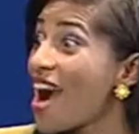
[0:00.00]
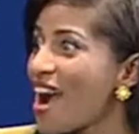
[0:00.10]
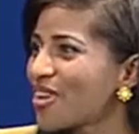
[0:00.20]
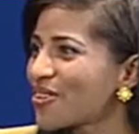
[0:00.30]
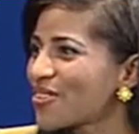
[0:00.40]

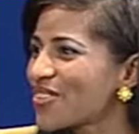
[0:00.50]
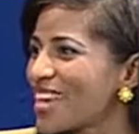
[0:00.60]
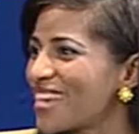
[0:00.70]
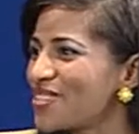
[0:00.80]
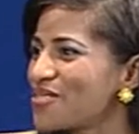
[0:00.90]
honor
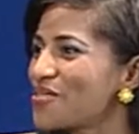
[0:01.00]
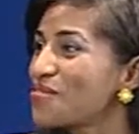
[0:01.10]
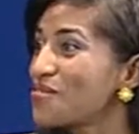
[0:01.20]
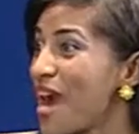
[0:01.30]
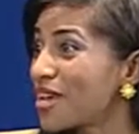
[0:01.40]
that you
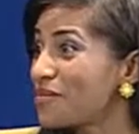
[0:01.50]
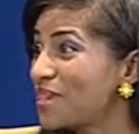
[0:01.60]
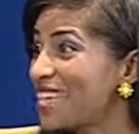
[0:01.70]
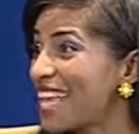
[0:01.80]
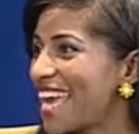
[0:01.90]
invite
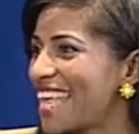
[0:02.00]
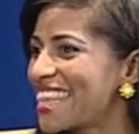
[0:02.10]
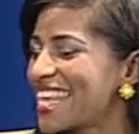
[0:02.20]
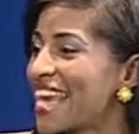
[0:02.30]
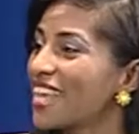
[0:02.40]
me
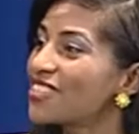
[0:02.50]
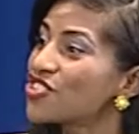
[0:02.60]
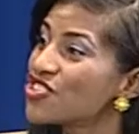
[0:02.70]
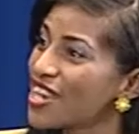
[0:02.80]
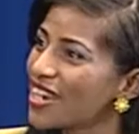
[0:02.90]
and that I can
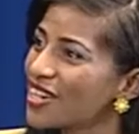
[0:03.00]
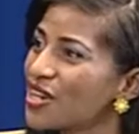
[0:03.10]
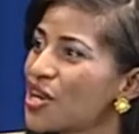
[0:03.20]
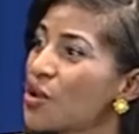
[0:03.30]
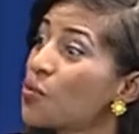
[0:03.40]

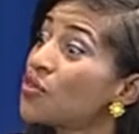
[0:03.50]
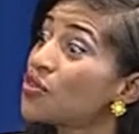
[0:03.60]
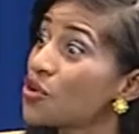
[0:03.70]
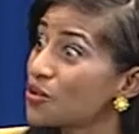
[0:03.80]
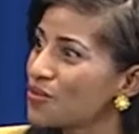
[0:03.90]
share with
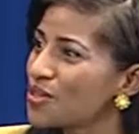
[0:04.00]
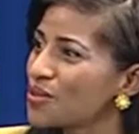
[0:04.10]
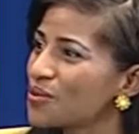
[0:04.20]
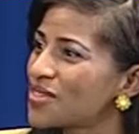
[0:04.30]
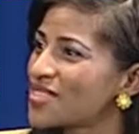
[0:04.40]
your
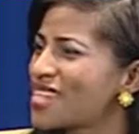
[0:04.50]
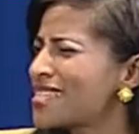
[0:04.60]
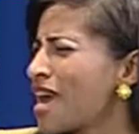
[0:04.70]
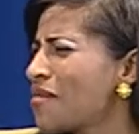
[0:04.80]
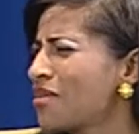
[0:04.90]
viewers a
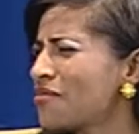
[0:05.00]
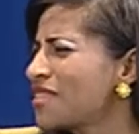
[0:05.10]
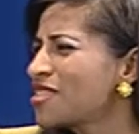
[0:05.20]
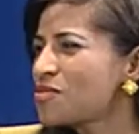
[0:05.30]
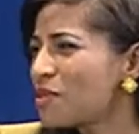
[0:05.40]
time of
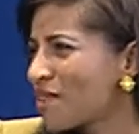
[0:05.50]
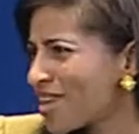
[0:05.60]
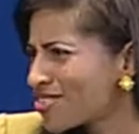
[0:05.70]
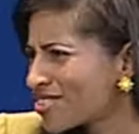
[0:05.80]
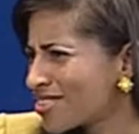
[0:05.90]

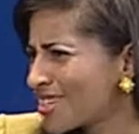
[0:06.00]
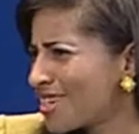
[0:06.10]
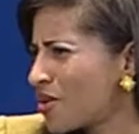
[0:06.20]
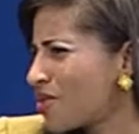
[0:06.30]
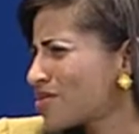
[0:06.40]
inspiration
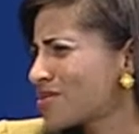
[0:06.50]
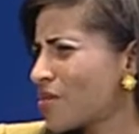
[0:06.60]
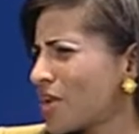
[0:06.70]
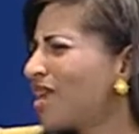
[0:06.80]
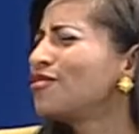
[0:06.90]
and
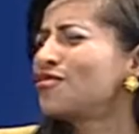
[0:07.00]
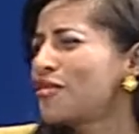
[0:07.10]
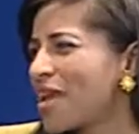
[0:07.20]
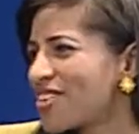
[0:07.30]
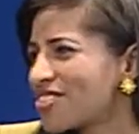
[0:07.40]
also
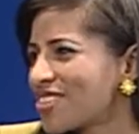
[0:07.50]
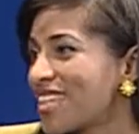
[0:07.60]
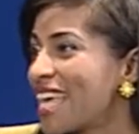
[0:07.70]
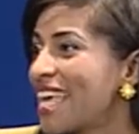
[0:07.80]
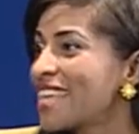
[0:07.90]
information
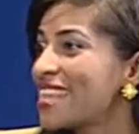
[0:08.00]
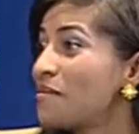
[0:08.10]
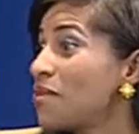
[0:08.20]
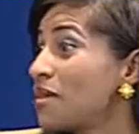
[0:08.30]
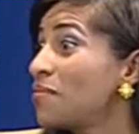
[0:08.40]

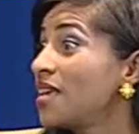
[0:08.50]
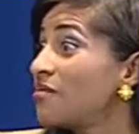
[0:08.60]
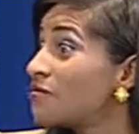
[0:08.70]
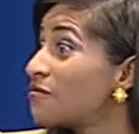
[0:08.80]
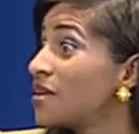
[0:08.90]
that may
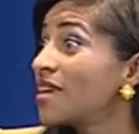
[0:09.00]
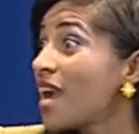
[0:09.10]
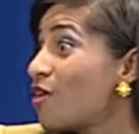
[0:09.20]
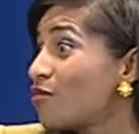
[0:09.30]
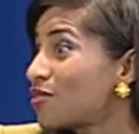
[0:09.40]
be very
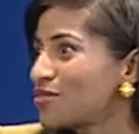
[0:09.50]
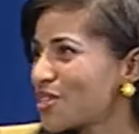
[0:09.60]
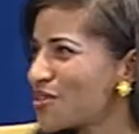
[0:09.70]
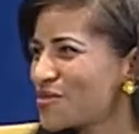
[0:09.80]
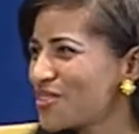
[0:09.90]
helpful for
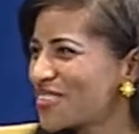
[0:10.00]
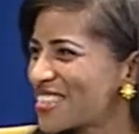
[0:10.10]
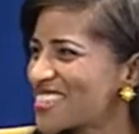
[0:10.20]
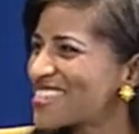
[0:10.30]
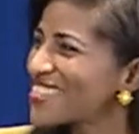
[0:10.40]
your
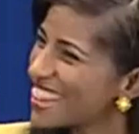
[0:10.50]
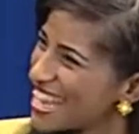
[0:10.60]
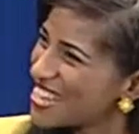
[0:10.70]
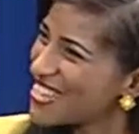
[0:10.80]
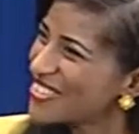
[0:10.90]
viewers. So
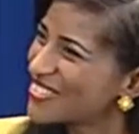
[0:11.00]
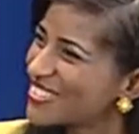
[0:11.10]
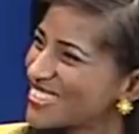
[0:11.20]
thank you.